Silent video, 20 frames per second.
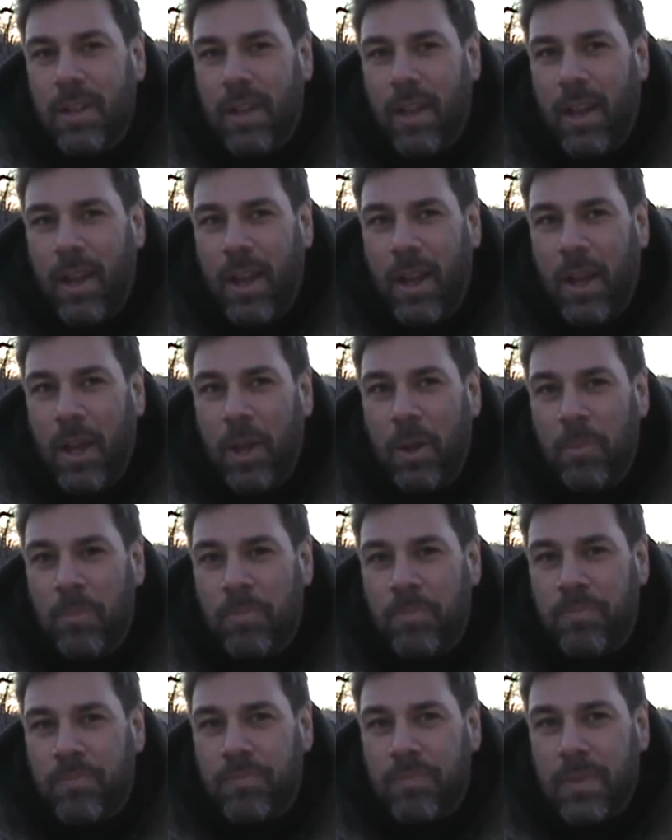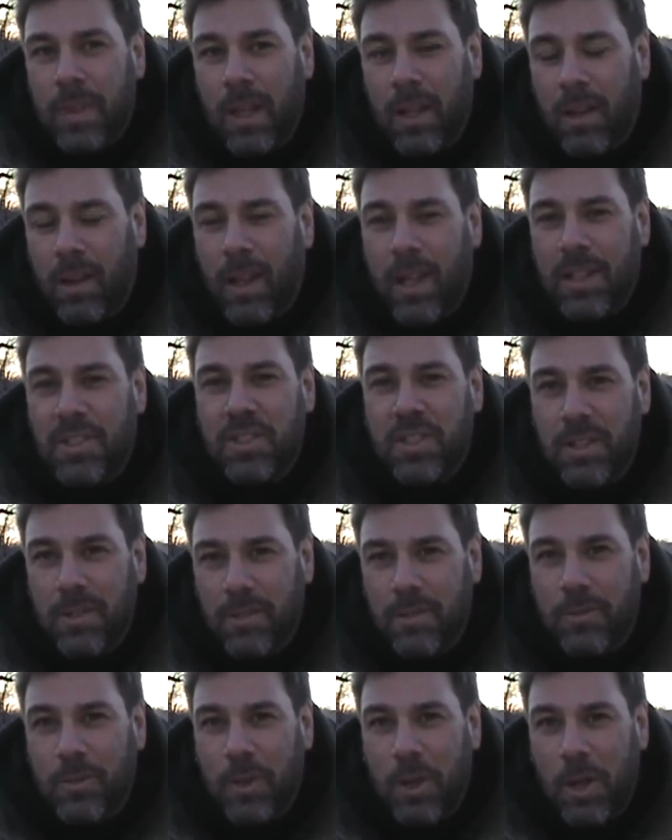a lesson
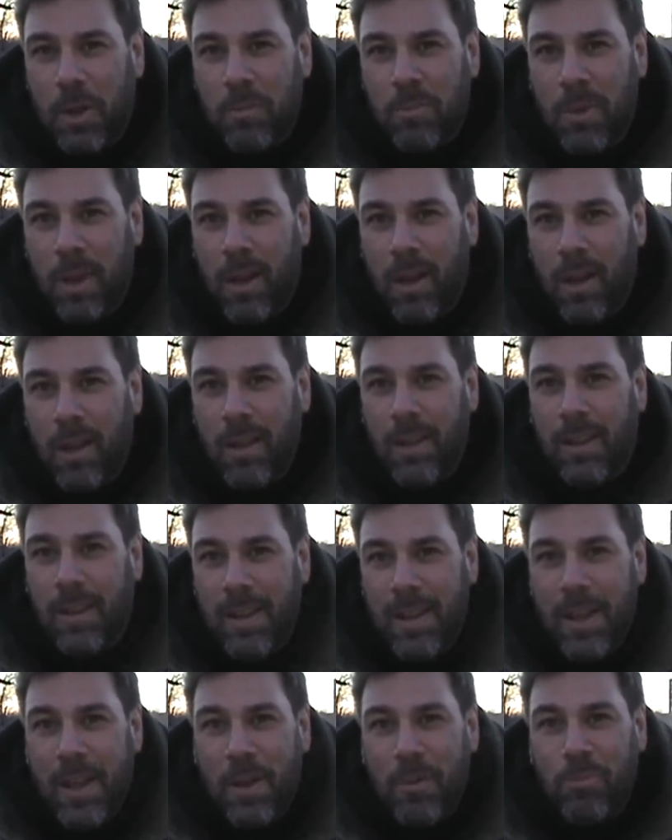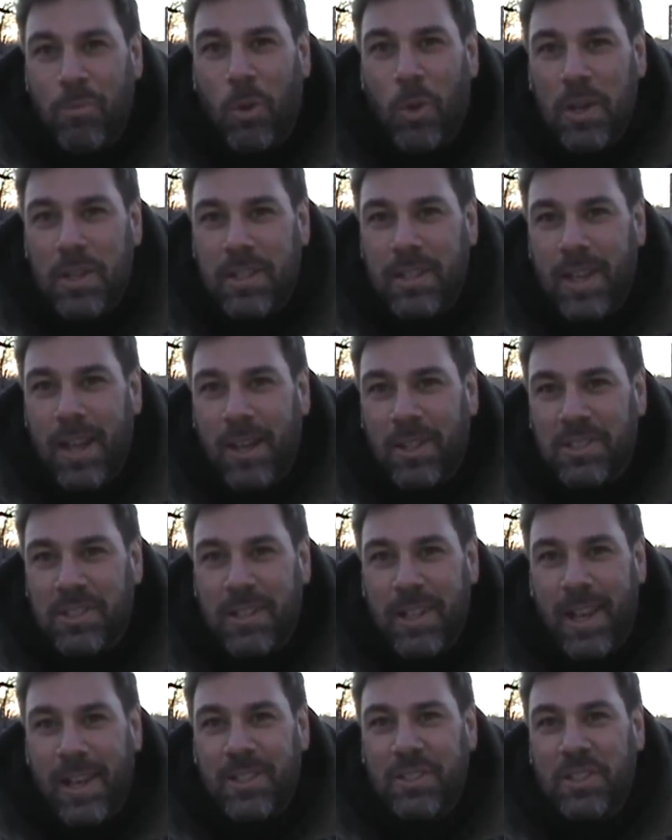from Boy Scouts,
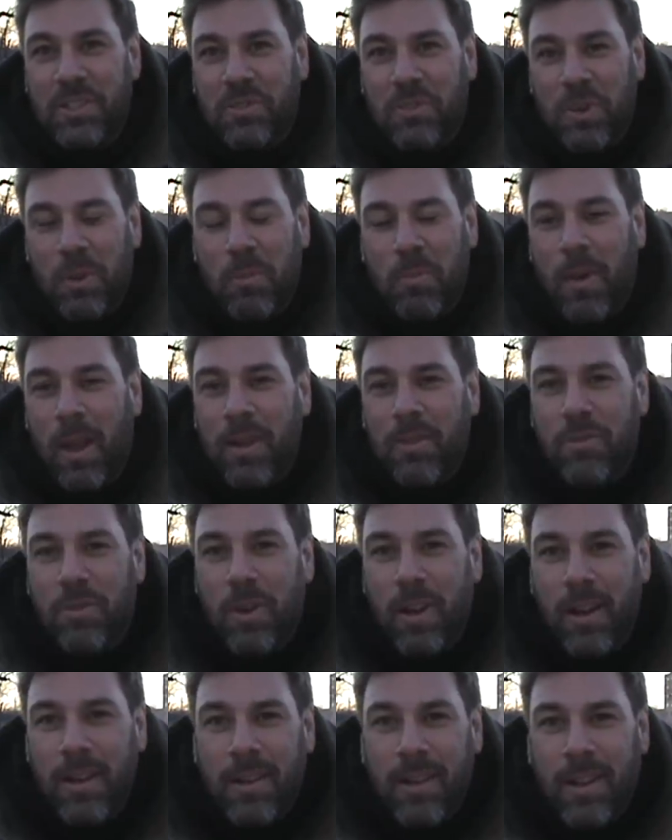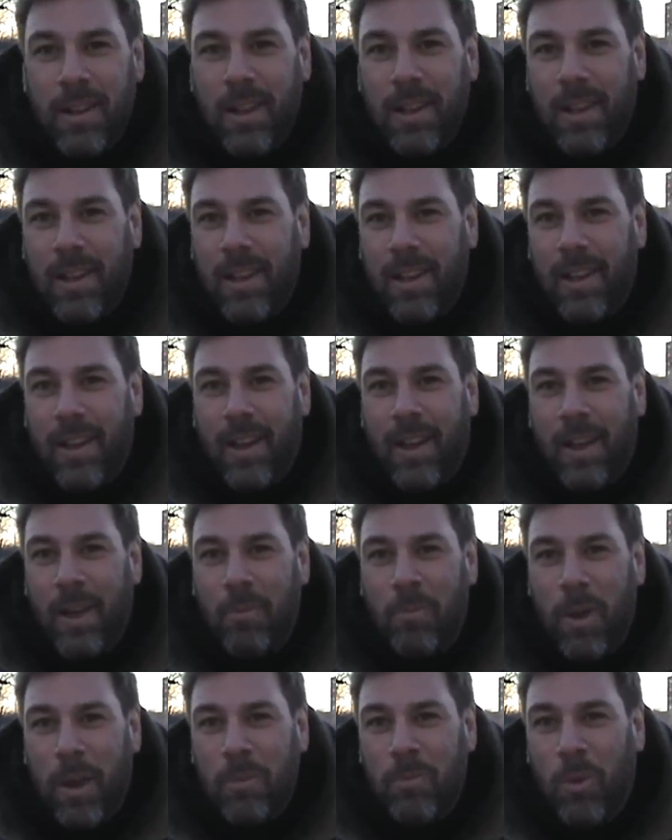and actually from my friend,
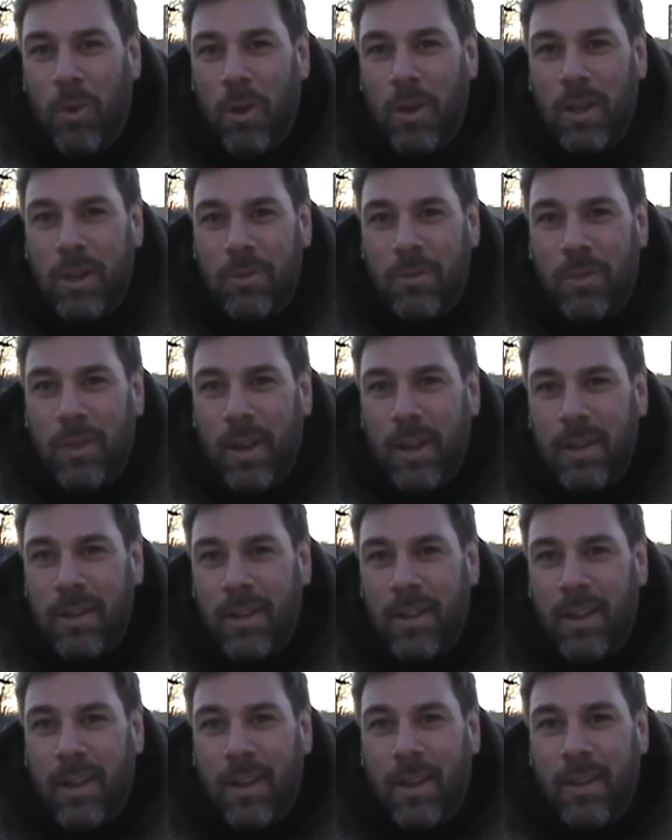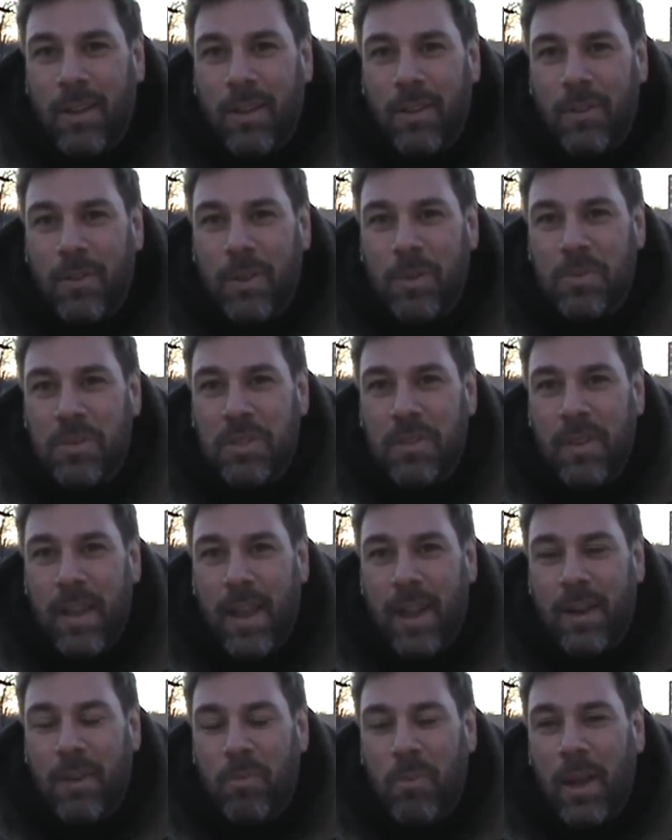my boyhood friend from
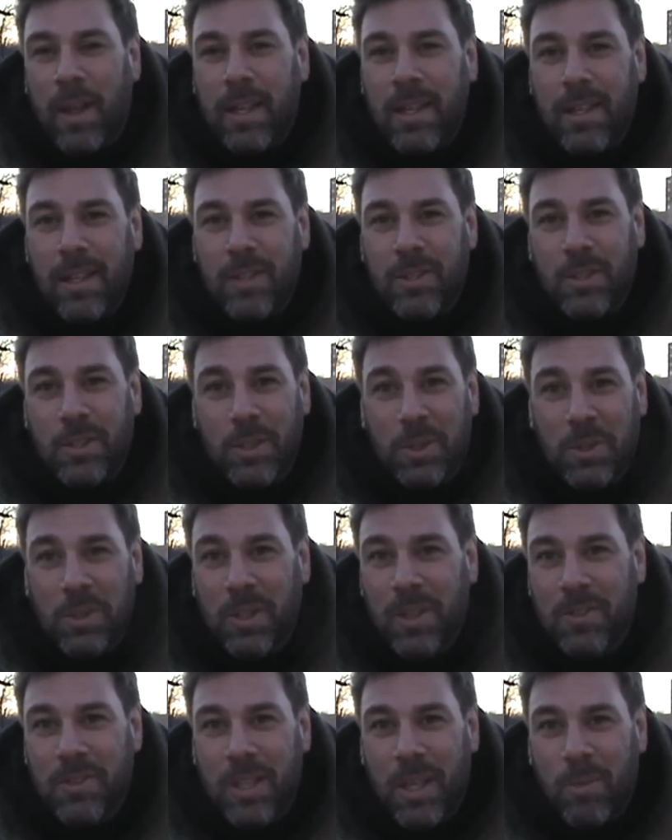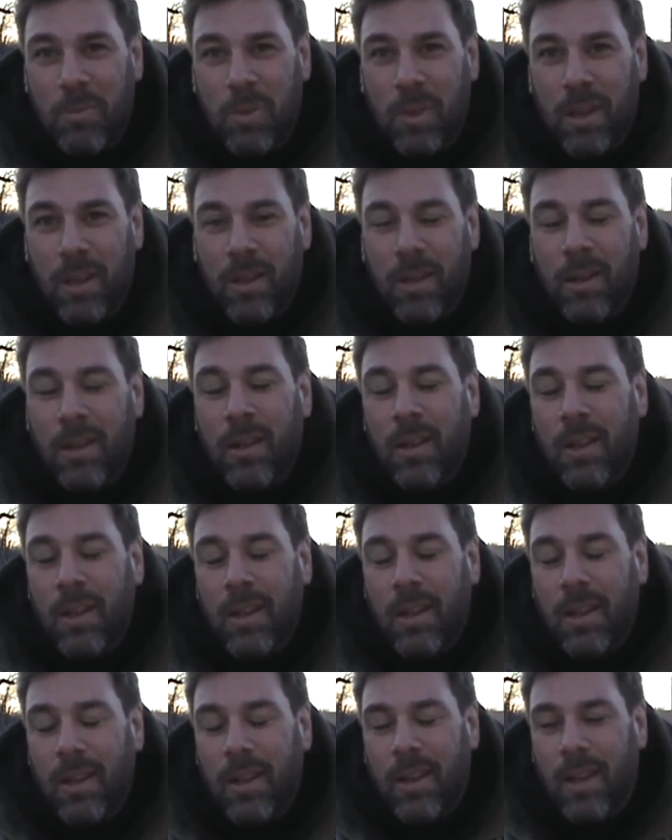Savannah, Mike Kistler, who lives up in
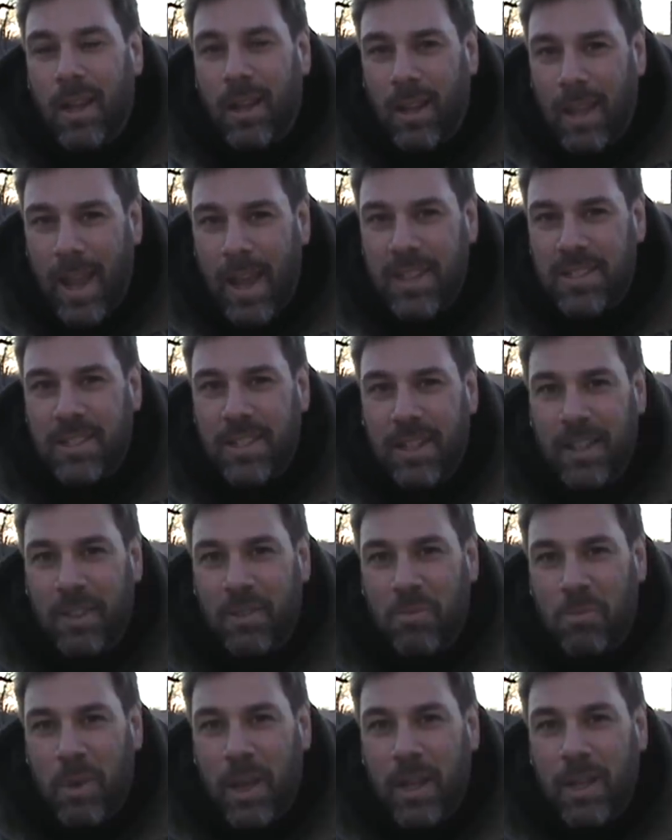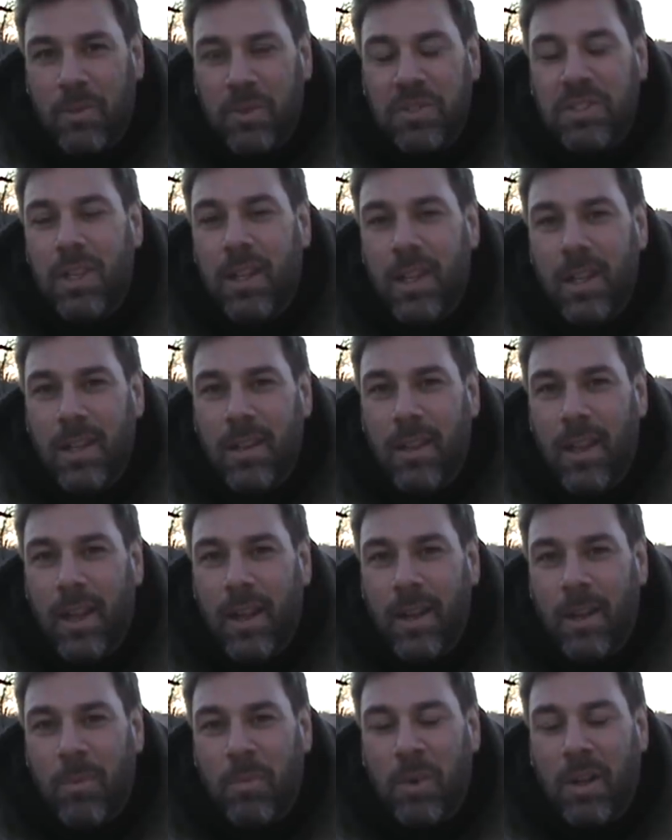Alaska. Mike will tell you
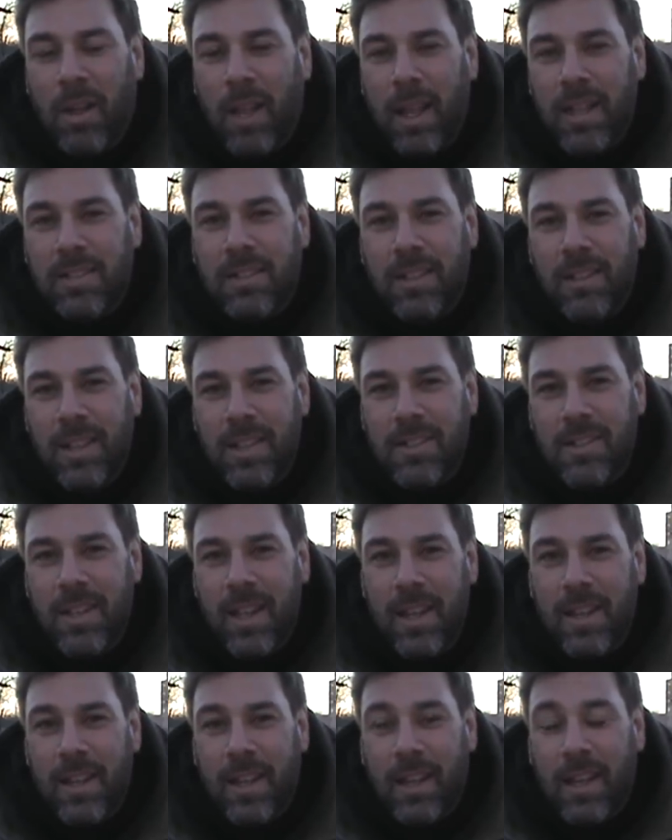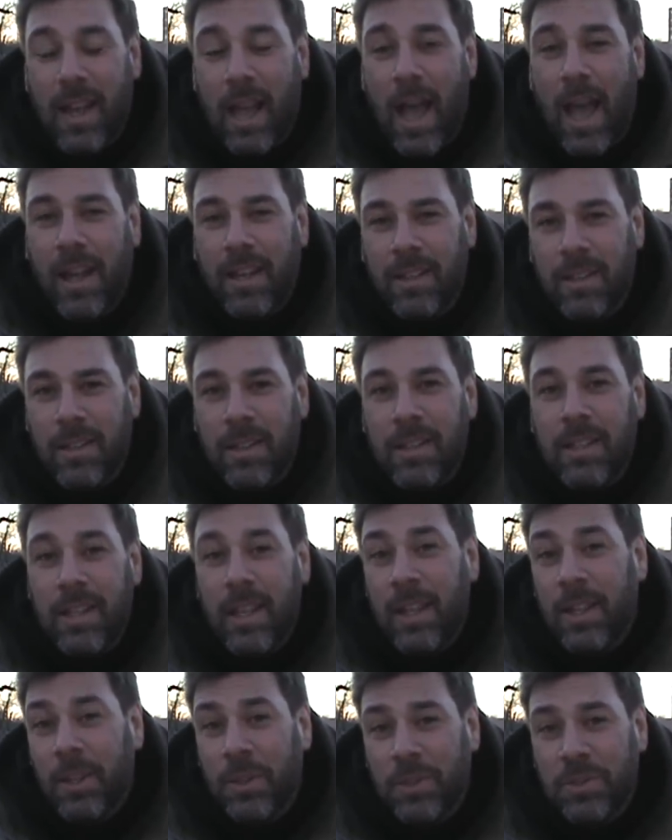that up in Alaska they say that cotton
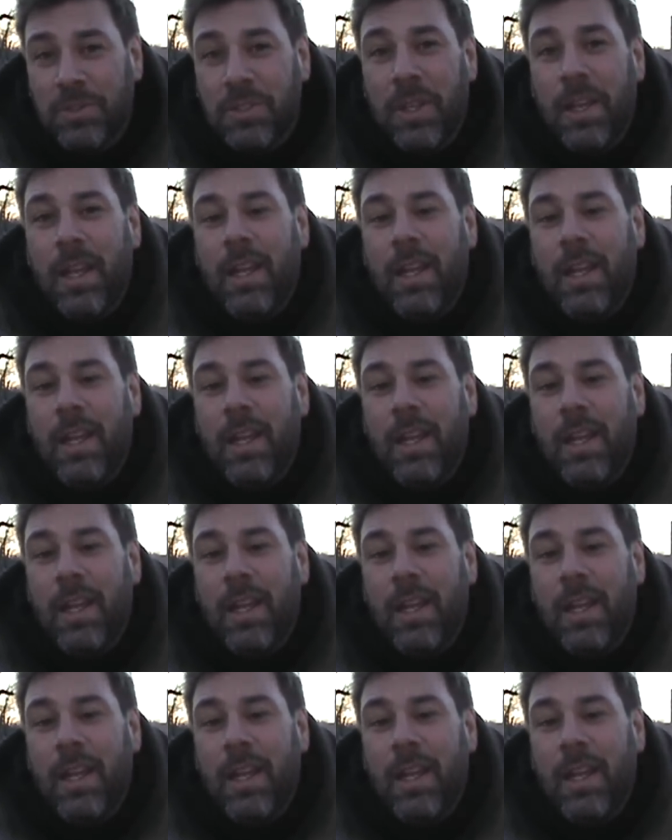kills.